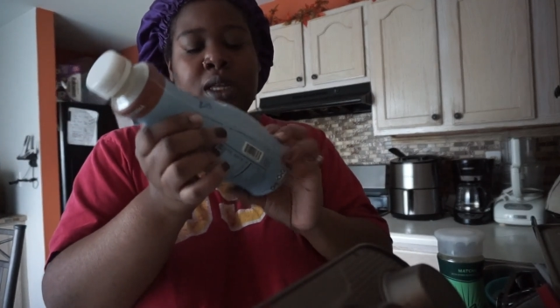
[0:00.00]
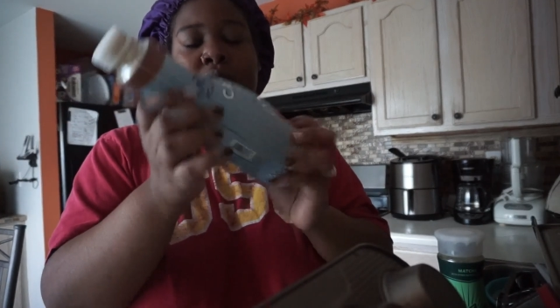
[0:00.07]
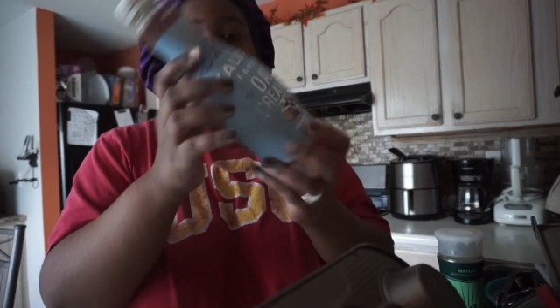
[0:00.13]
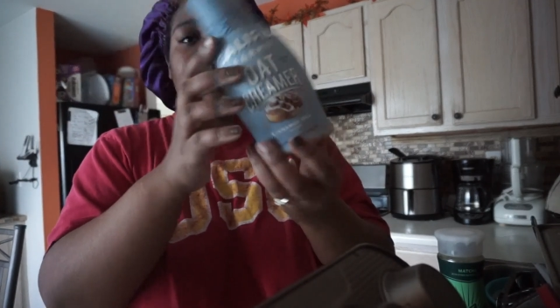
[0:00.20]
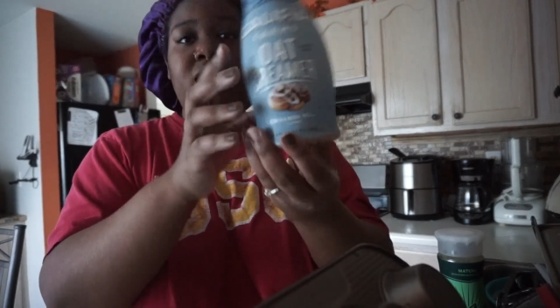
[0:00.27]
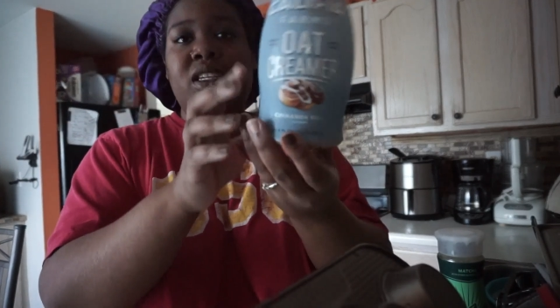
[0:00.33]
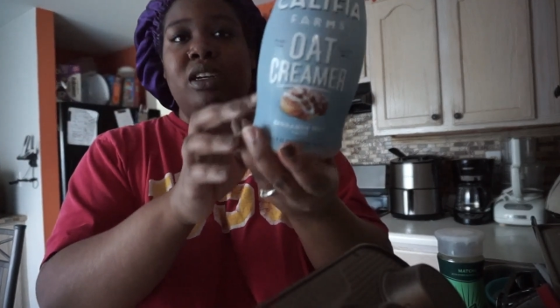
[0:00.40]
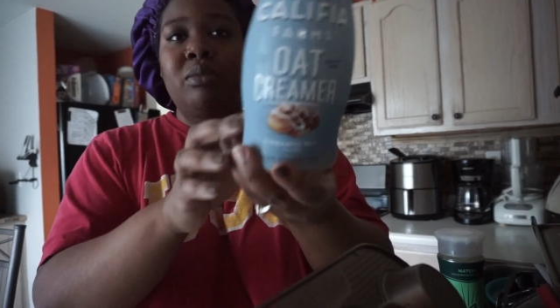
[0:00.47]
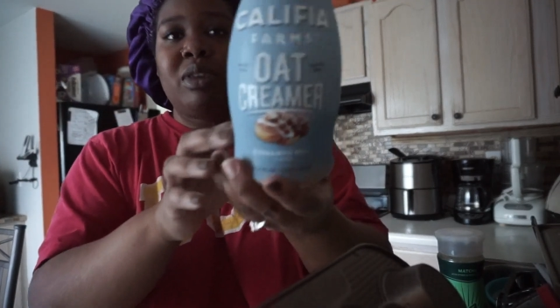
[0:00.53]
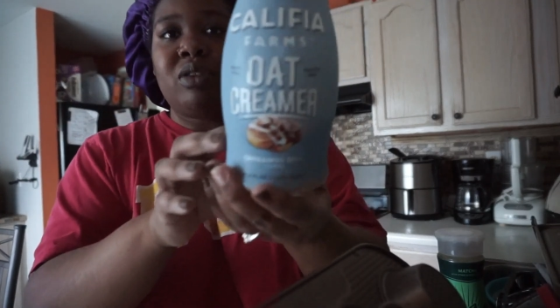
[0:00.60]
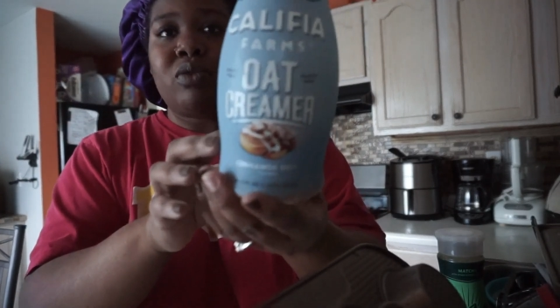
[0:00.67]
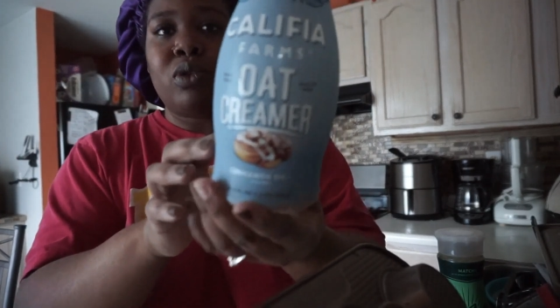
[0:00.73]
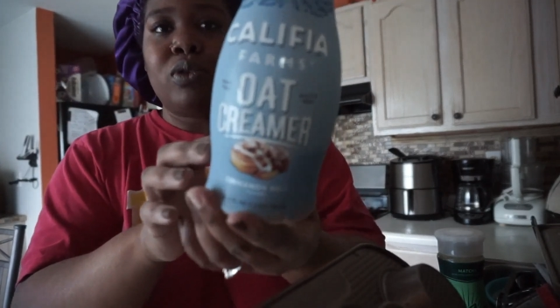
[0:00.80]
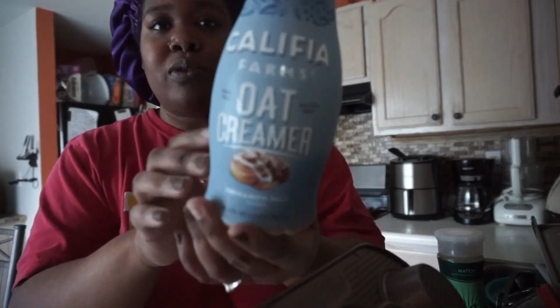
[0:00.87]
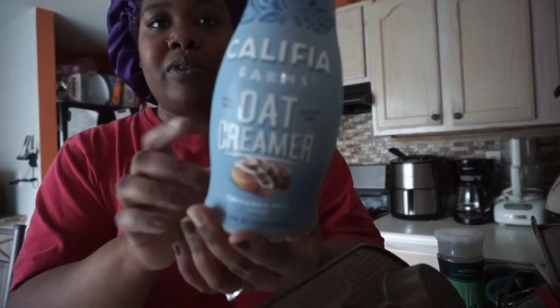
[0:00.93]
the cinnamon
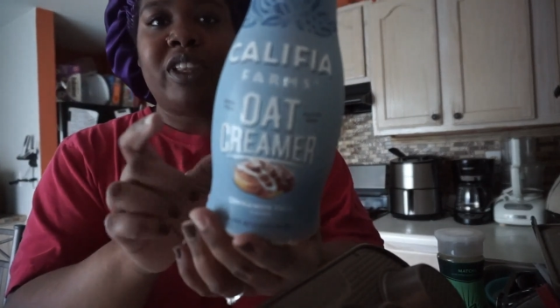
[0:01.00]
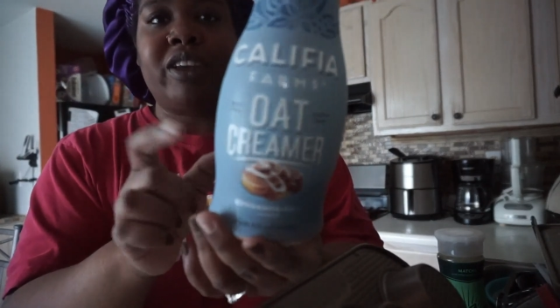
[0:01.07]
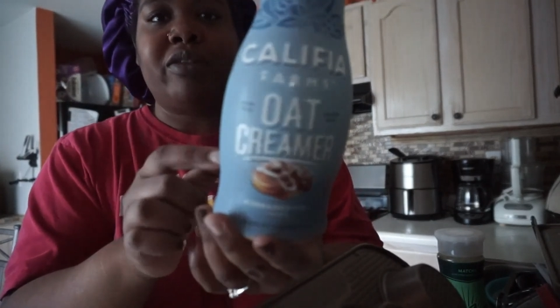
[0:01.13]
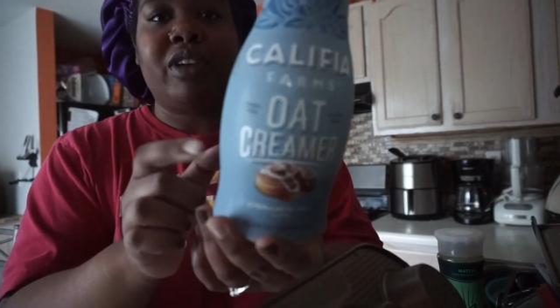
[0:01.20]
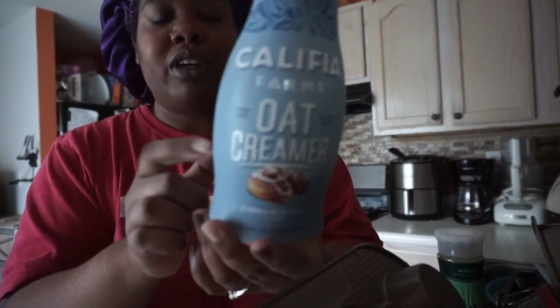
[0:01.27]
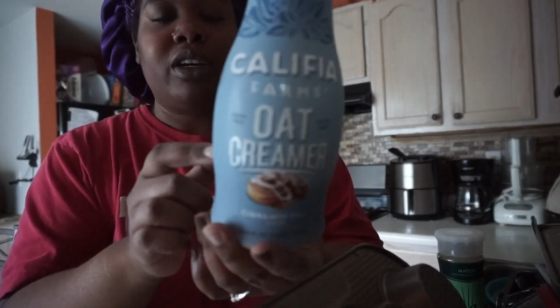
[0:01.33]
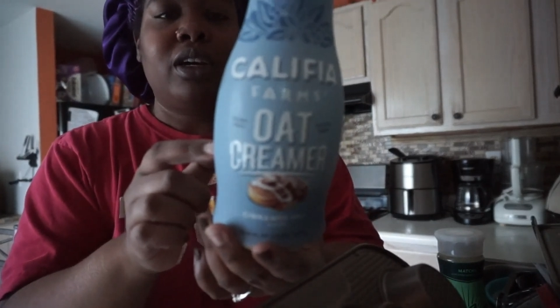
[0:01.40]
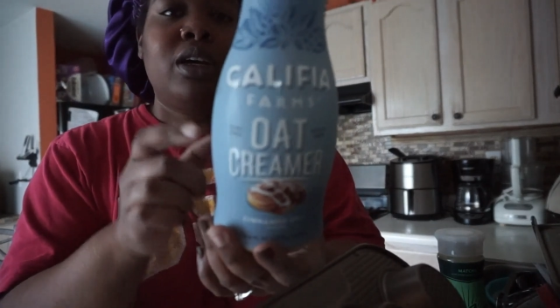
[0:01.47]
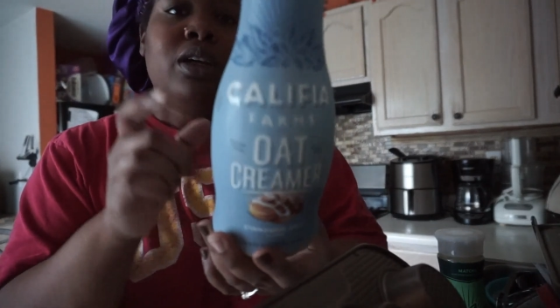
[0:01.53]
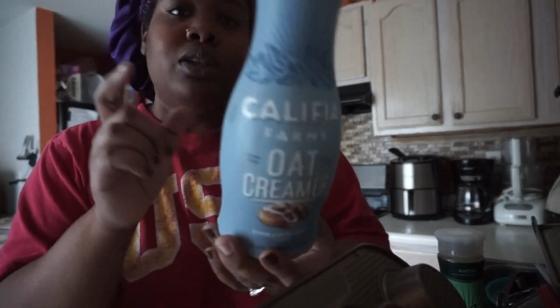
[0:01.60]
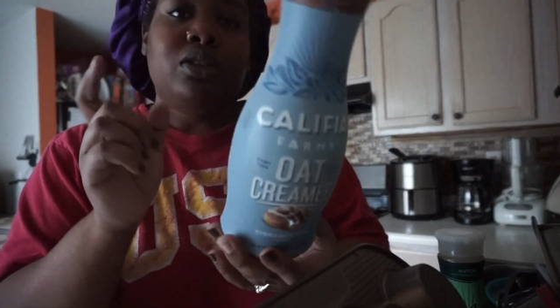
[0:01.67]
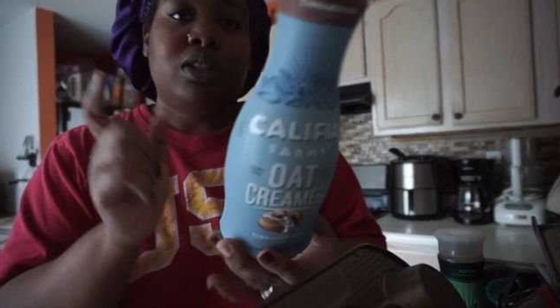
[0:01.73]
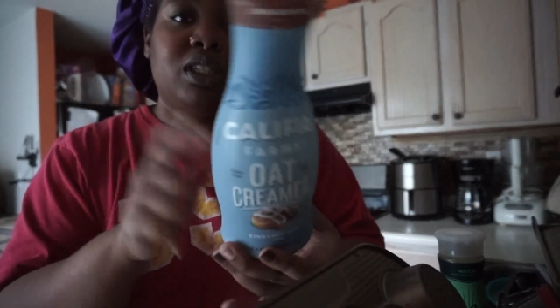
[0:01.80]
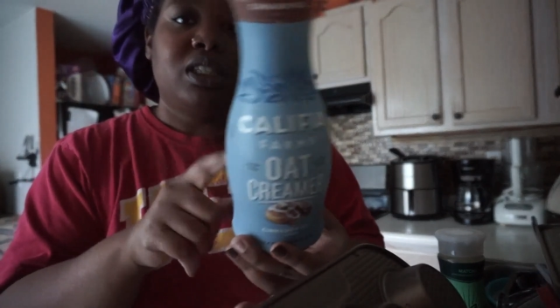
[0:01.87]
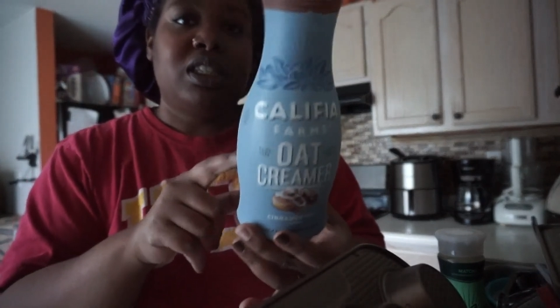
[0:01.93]
roll flavor.
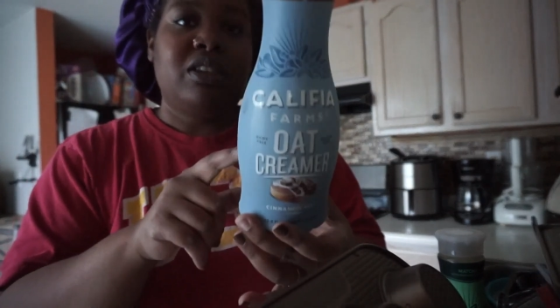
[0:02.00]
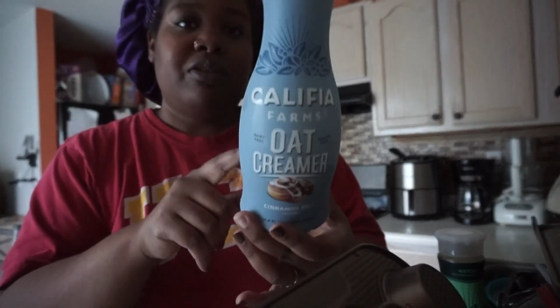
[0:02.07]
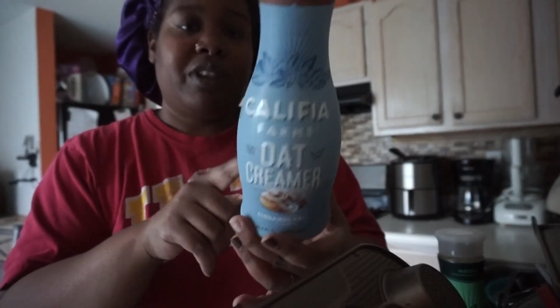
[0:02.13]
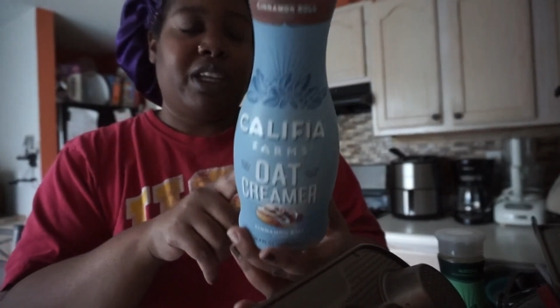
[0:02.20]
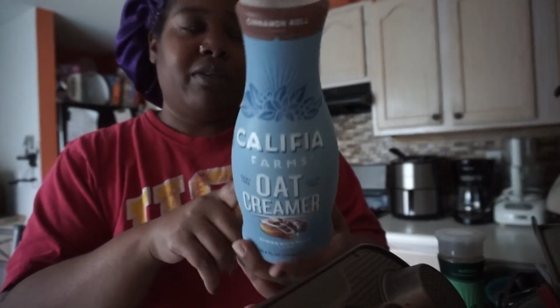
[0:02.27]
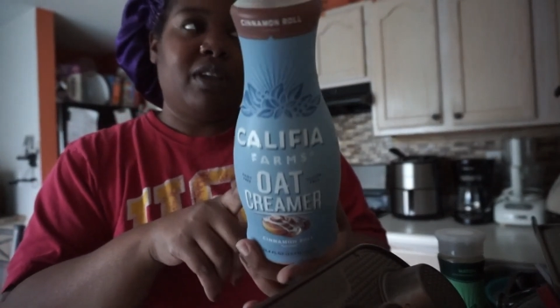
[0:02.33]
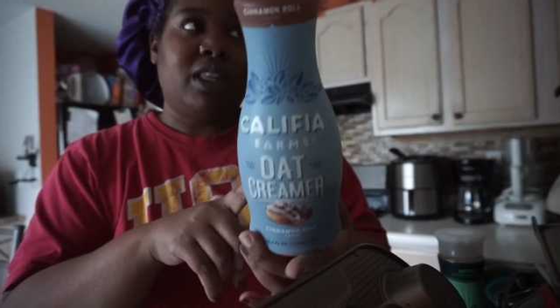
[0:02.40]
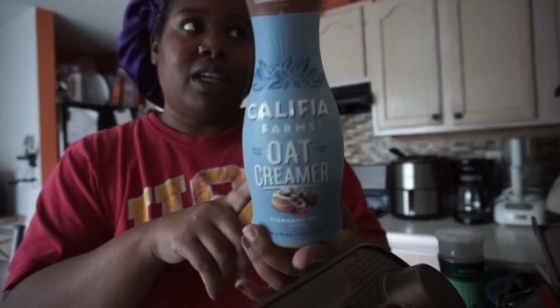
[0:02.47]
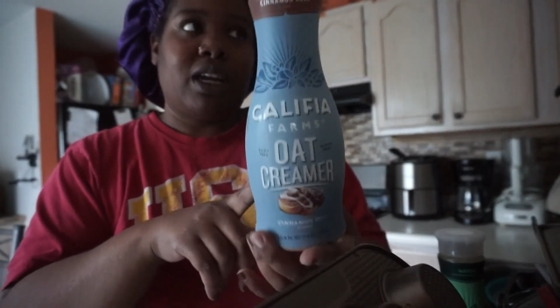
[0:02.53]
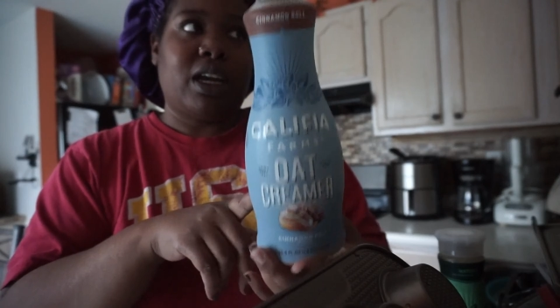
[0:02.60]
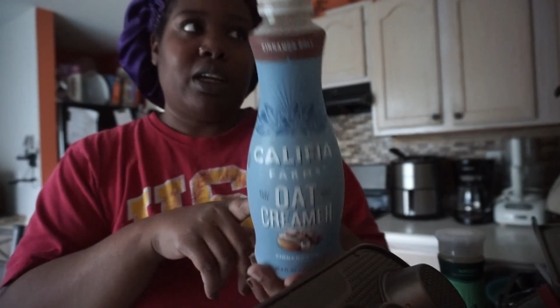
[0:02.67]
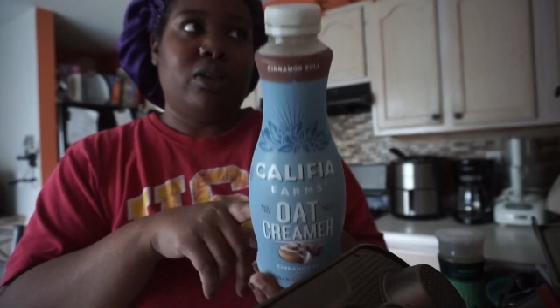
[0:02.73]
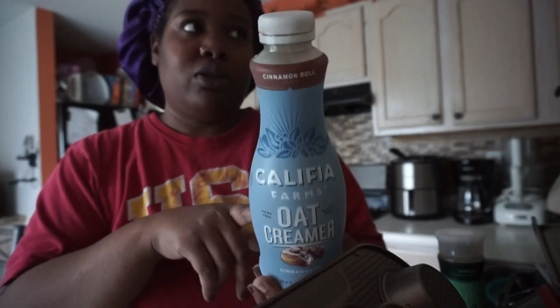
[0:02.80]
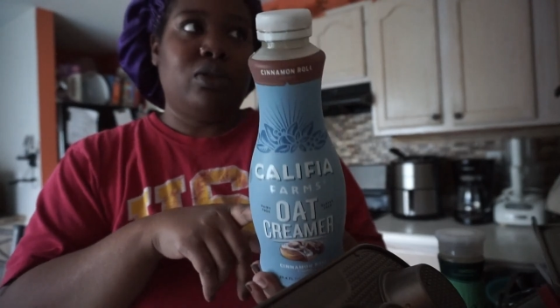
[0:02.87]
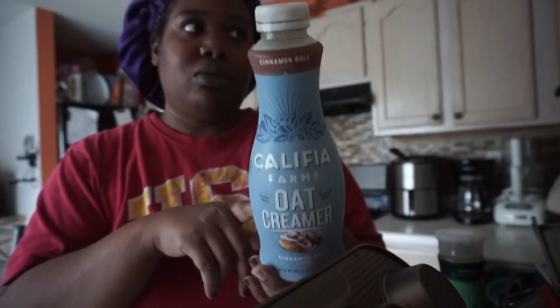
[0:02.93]
So this is the flavor that I
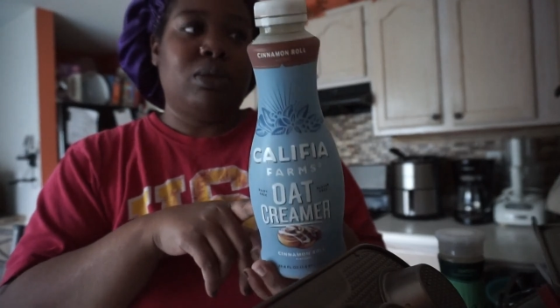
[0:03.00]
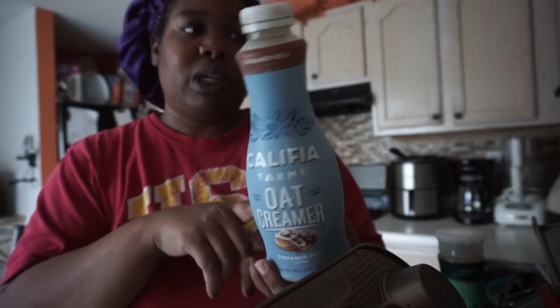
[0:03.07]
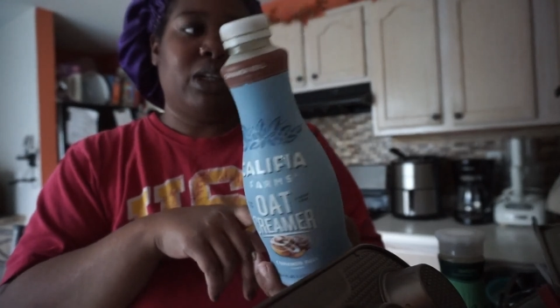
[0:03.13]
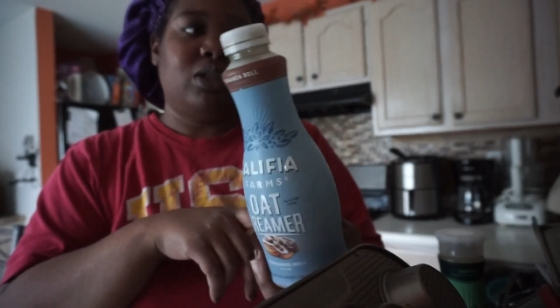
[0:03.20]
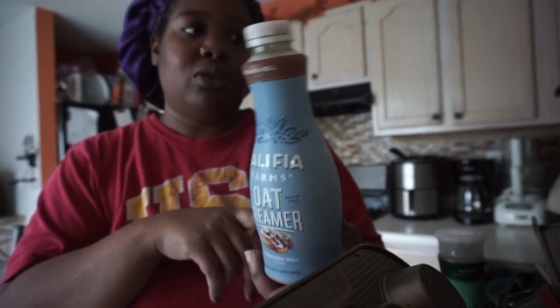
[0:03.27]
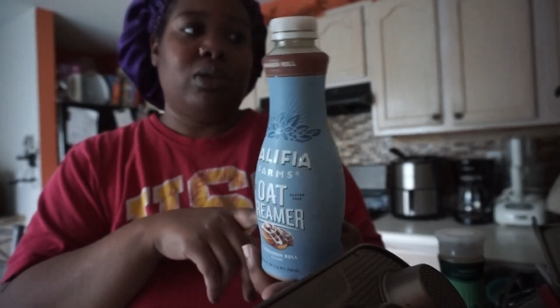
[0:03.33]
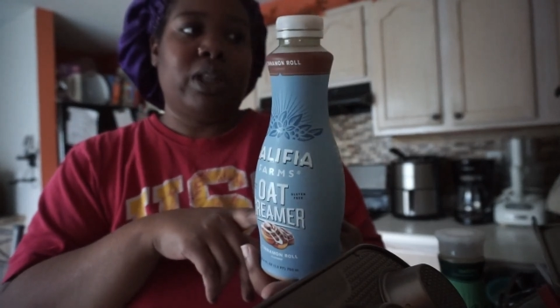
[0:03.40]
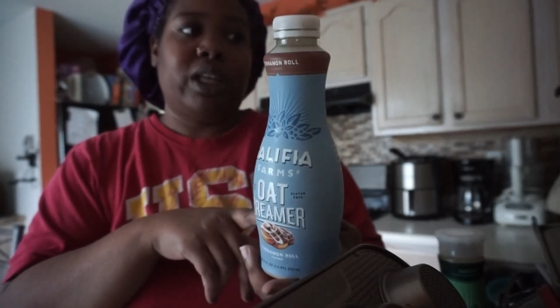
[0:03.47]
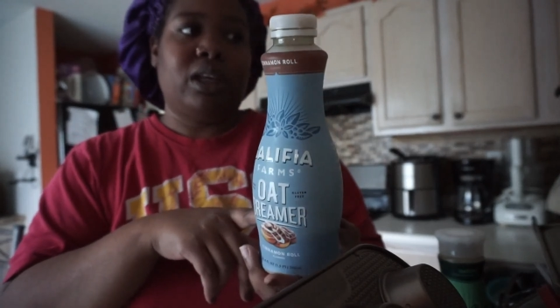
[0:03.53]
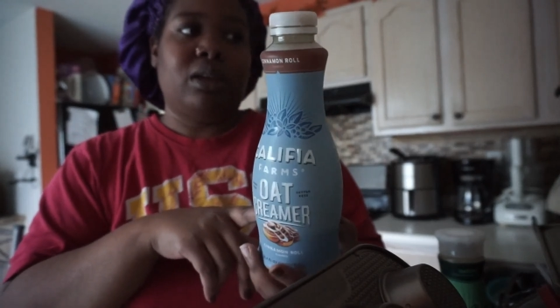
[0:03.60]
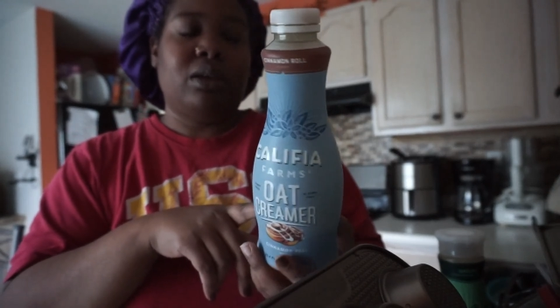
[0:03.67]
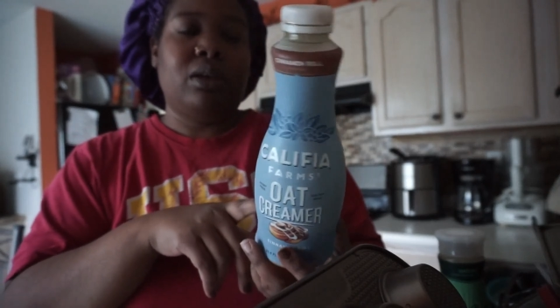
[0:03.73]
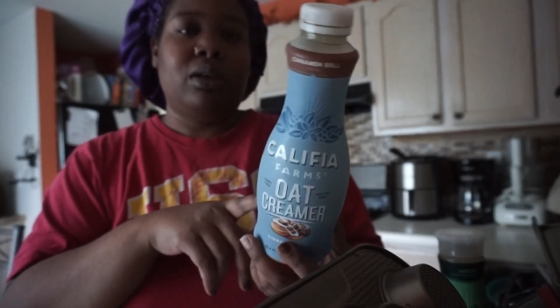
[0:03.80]
use when I do like